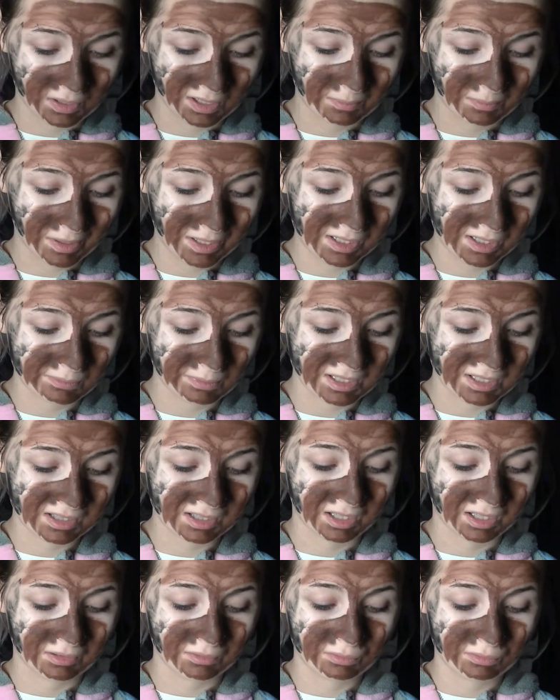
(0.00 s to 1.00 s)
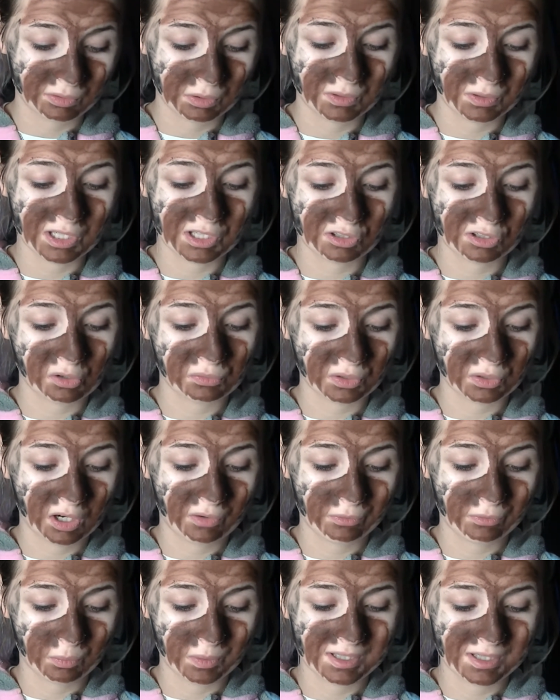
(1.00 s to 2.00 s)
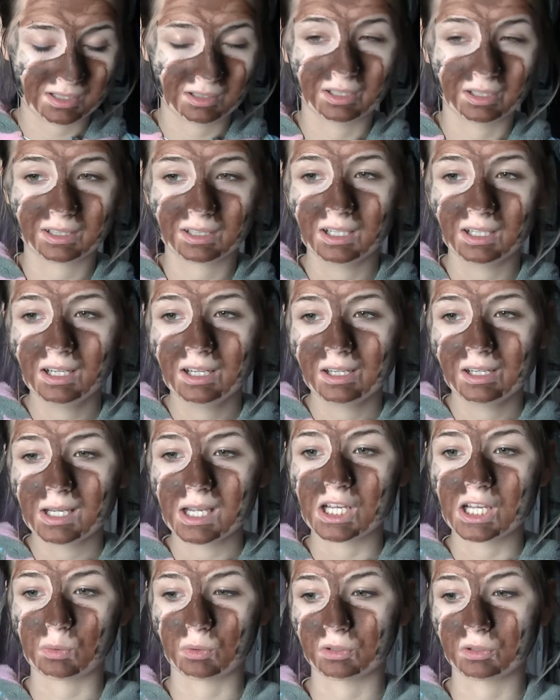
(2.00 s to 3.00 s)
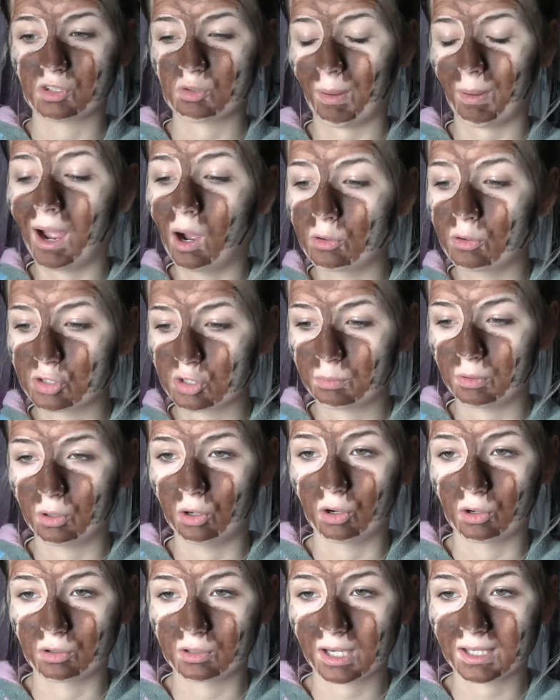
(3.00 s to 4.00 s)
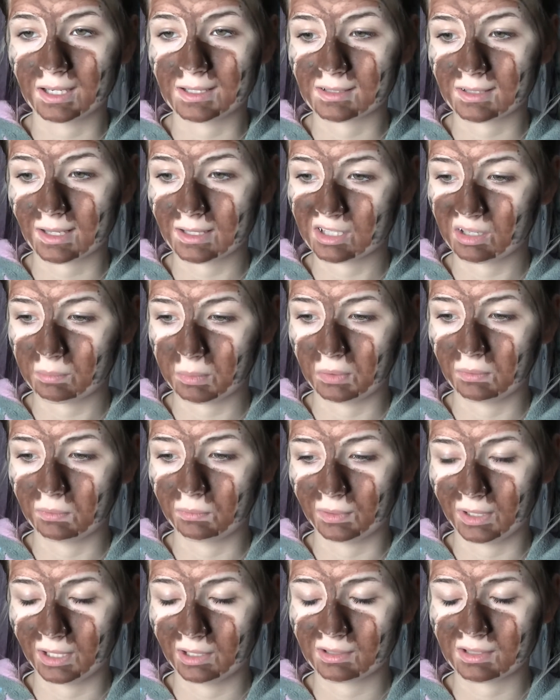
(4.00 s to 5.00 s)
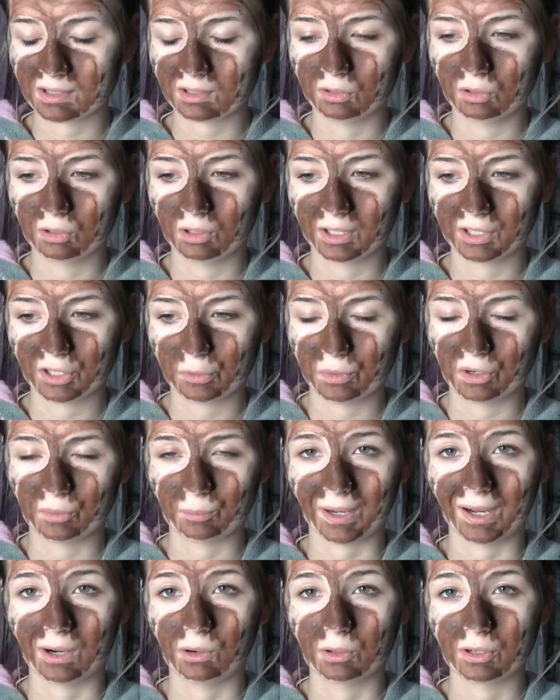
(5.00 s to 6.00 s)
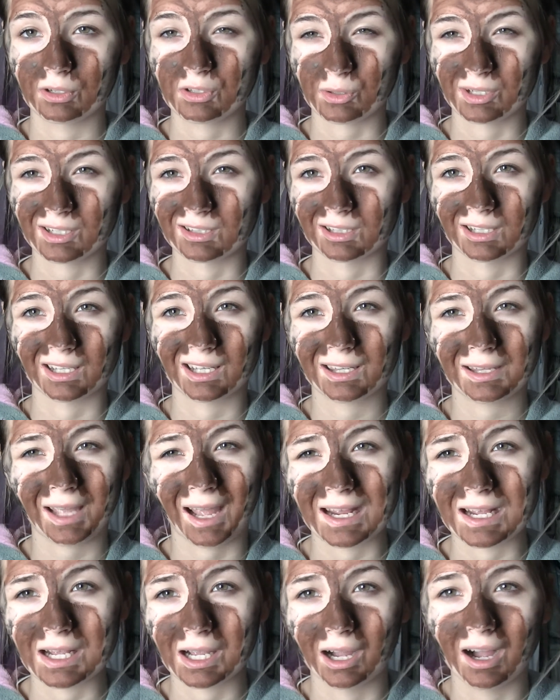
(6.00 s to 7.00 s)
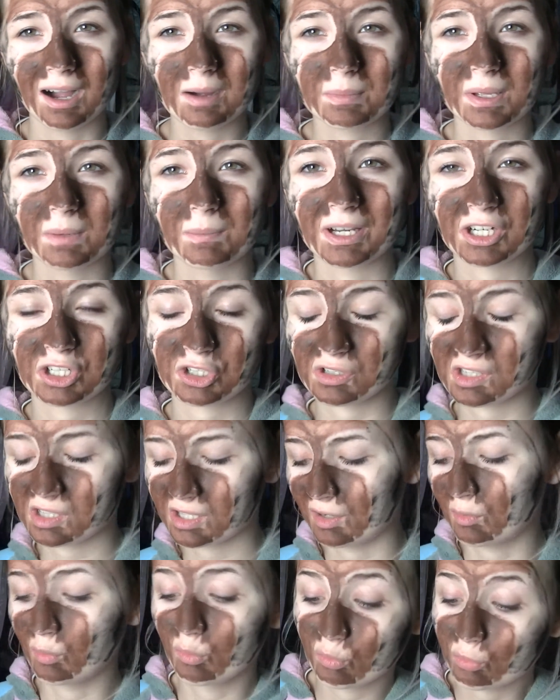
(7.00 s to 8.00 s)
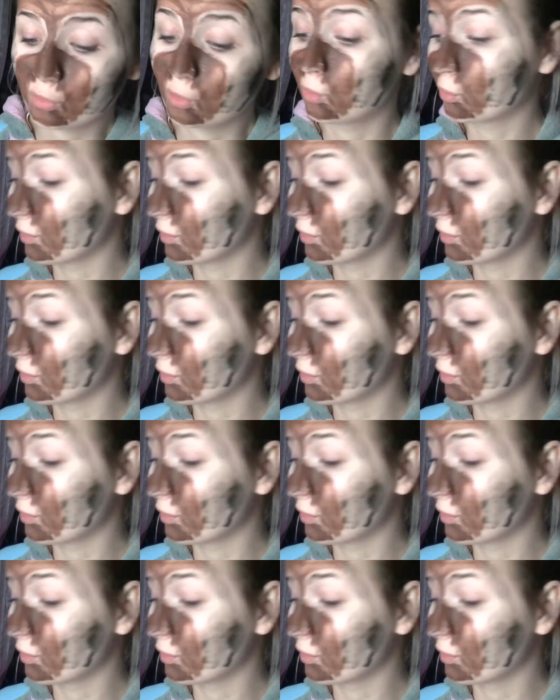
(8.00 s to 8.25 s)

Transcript: and it makes my skin feel really soft afterwards. Like, it's one of those powders you put on and it sets it beautifully. It doesn't look like you're wearing powder, so it doesn't cake up. It makes your skin feel